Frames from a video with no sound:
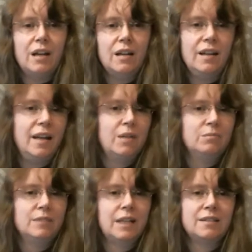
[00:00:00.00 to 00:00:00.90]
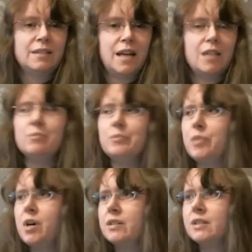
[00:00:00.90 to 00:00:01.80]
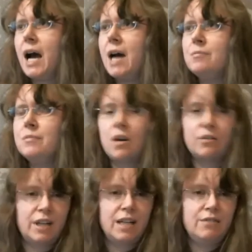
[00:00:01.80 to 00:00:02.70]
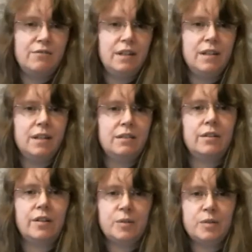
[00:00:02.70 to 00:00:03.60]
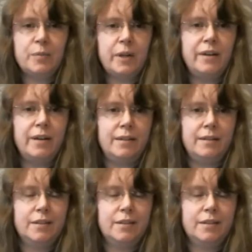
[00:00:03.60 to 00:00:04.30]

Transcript: Yeah, that's today. But I'm not really feeling in the Christmas spirit.